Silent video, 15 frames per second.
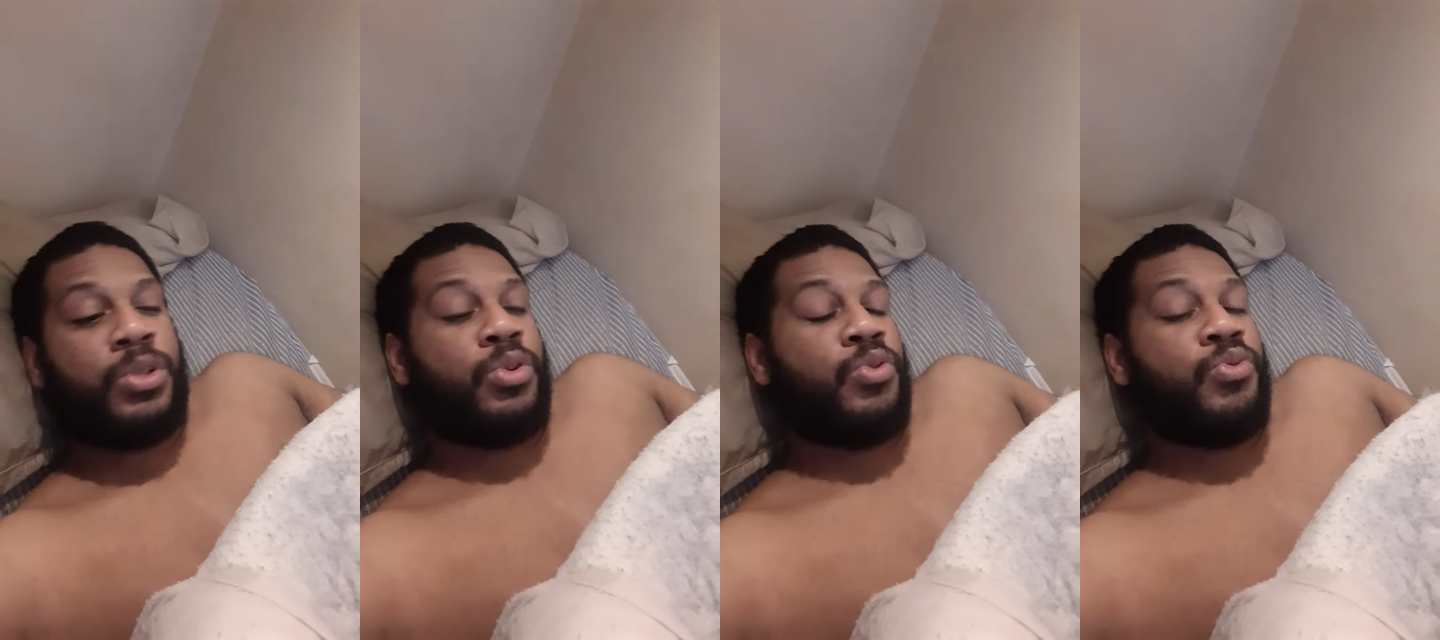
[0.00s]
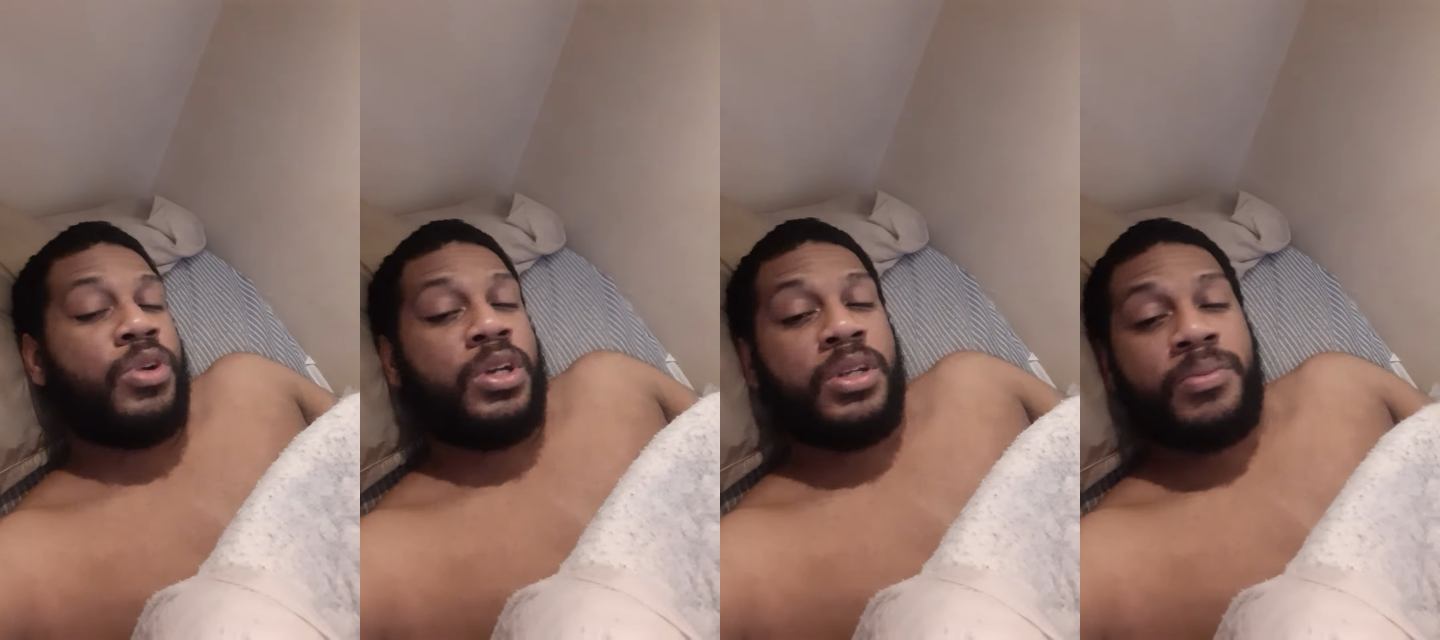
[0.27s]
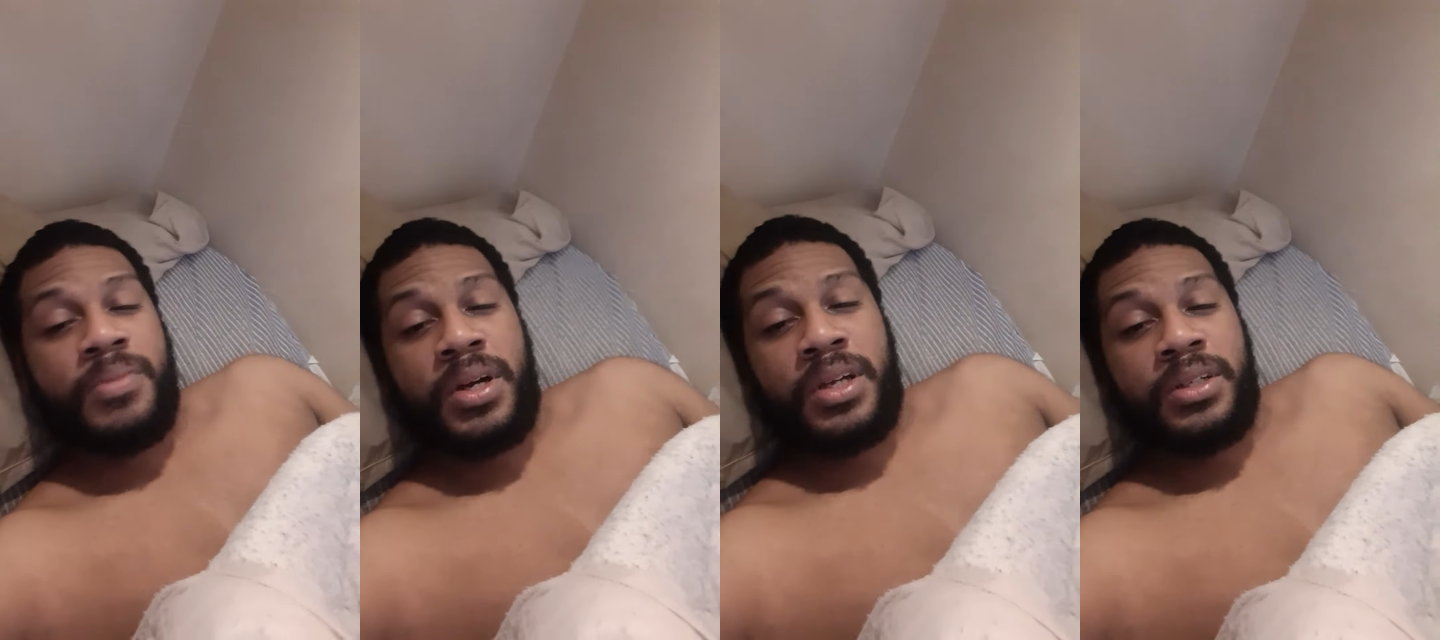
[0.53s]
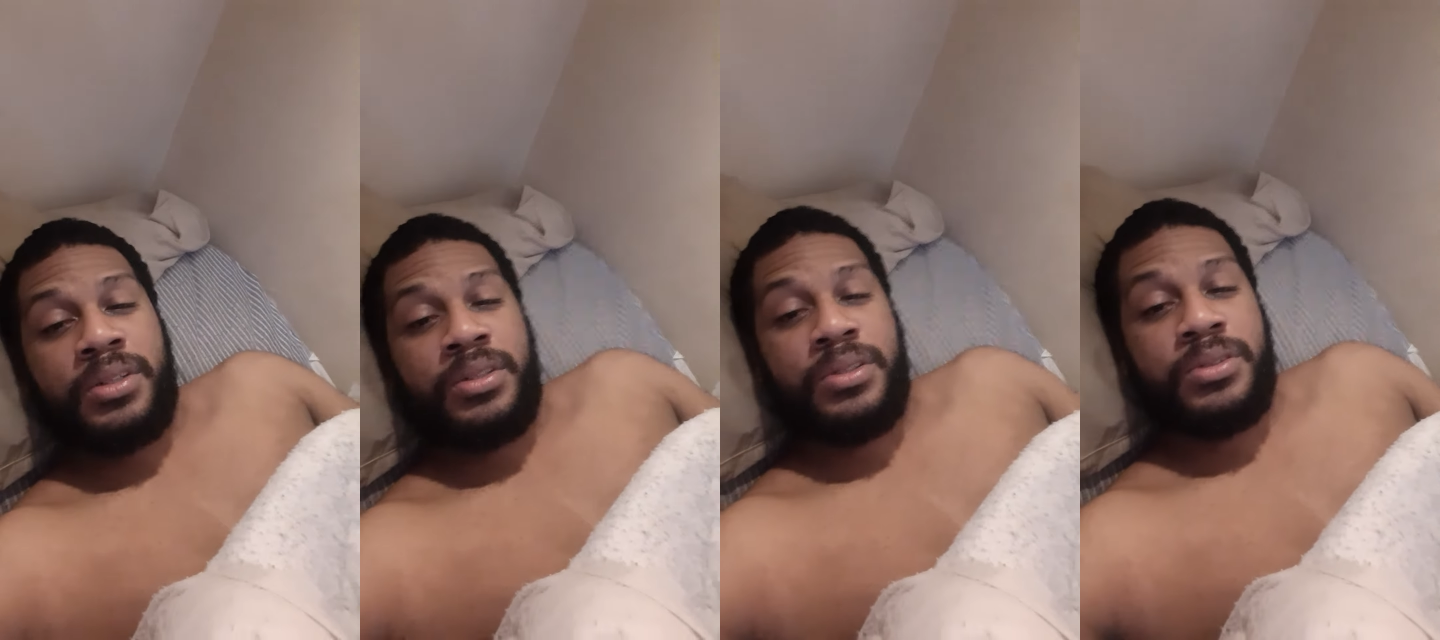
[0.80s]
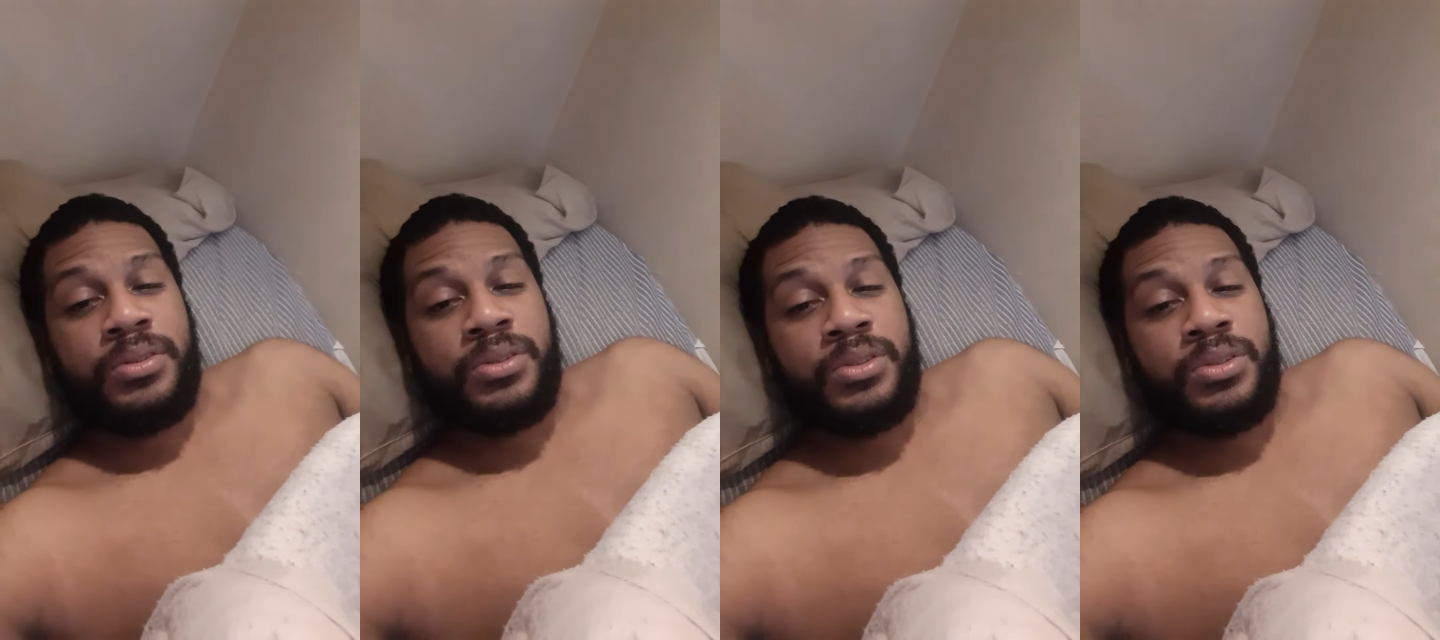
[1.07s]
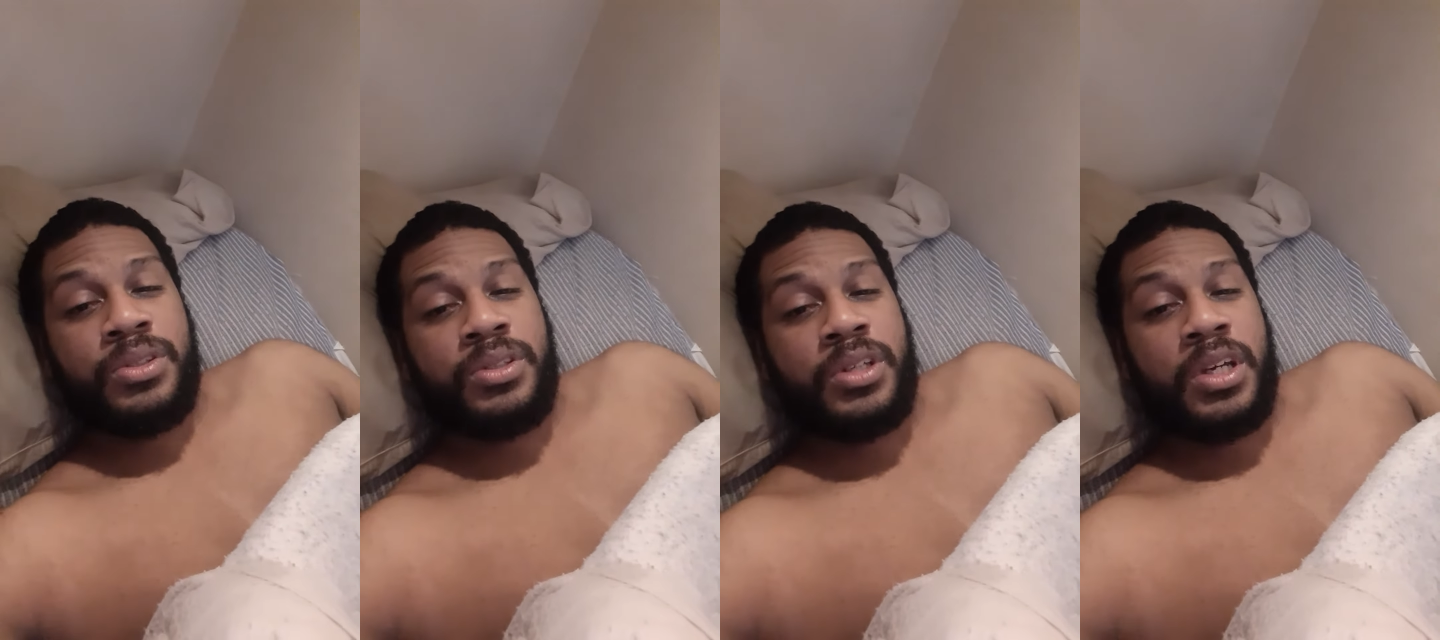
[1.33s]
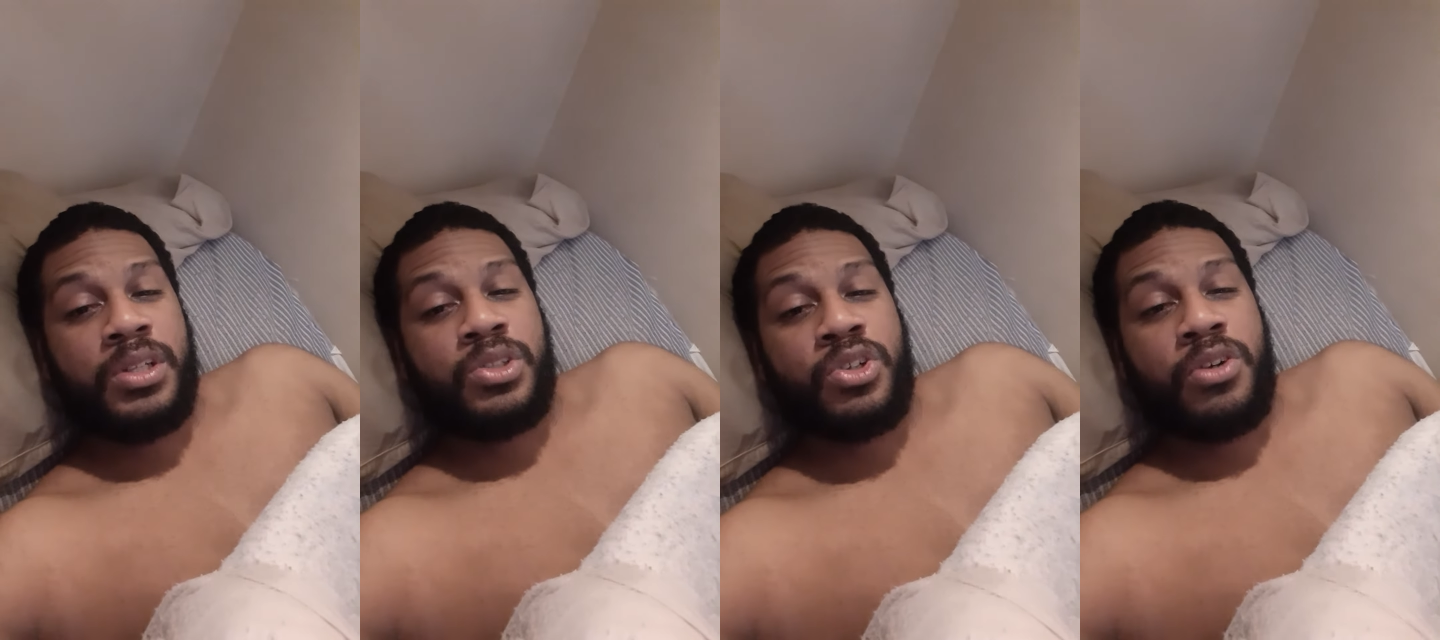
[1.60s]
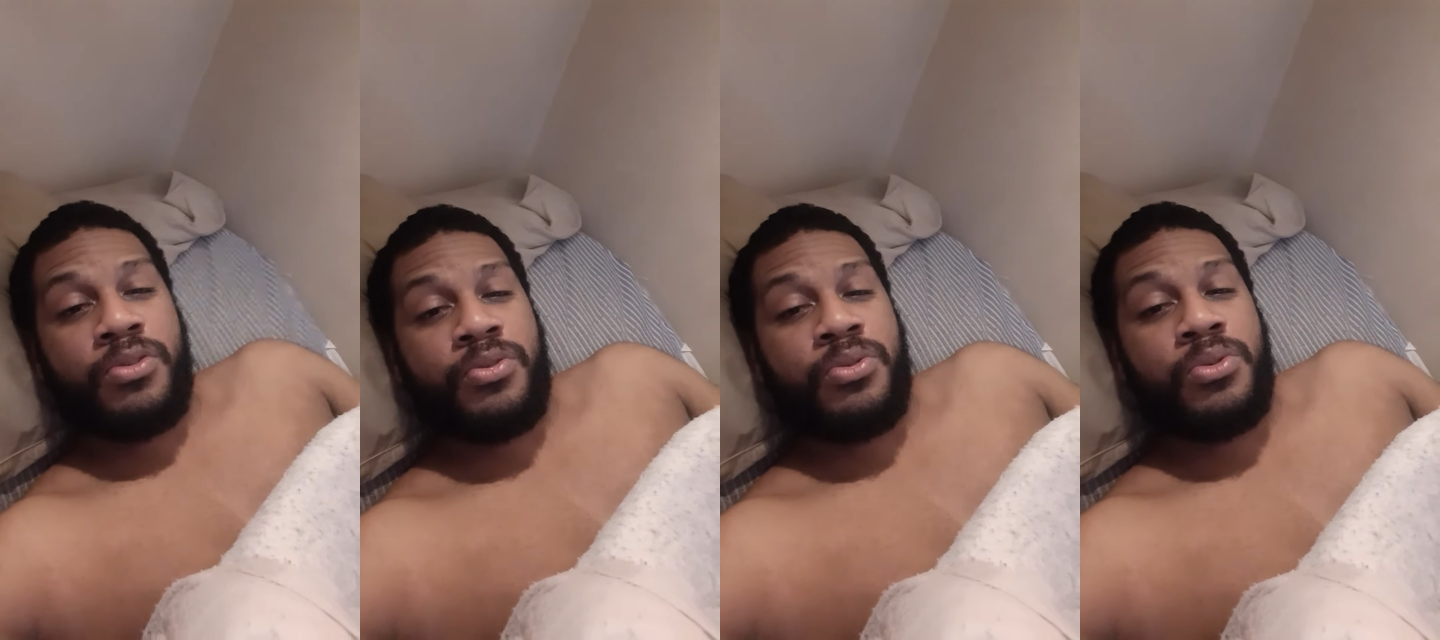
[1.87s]
don't rate the man. Get
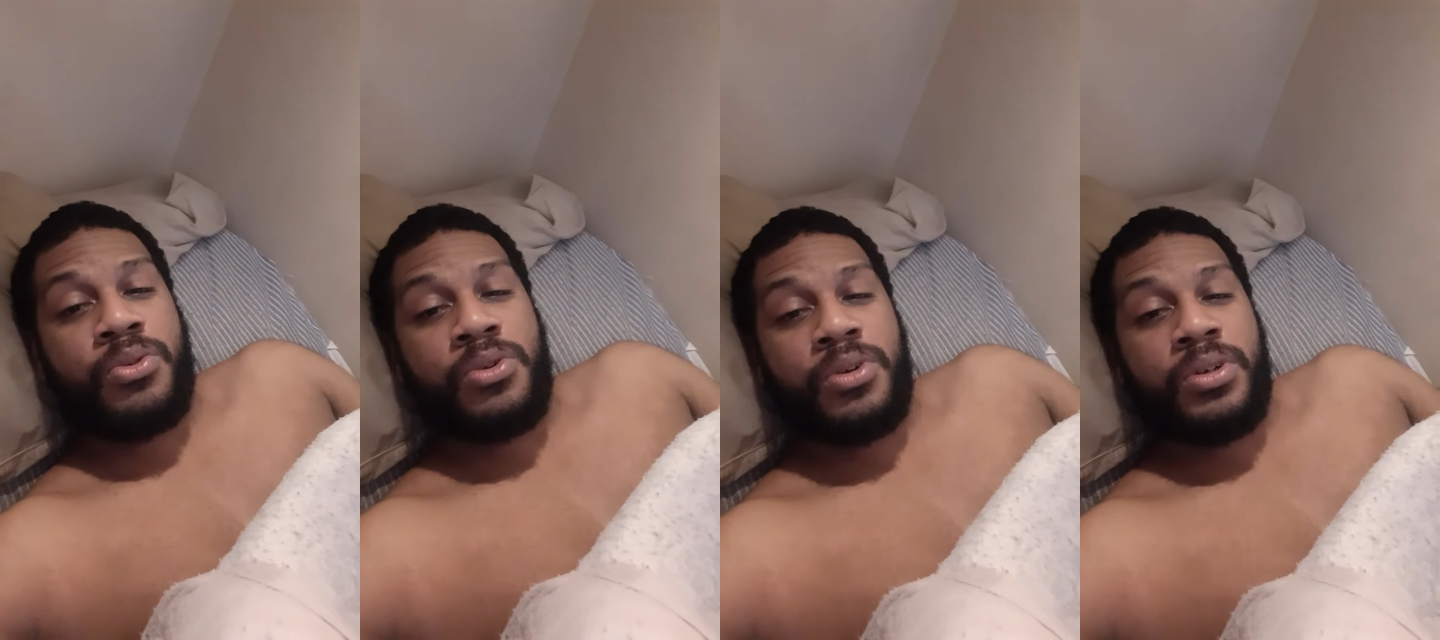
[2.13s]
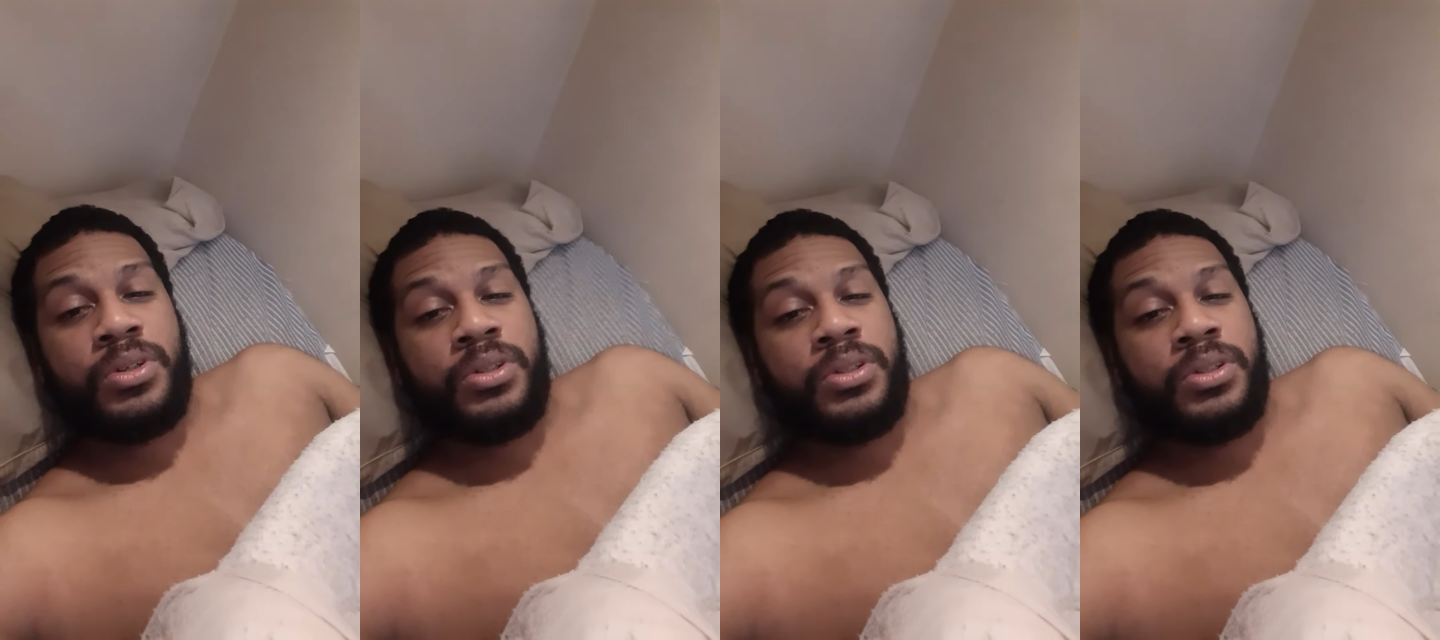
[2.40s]
top four.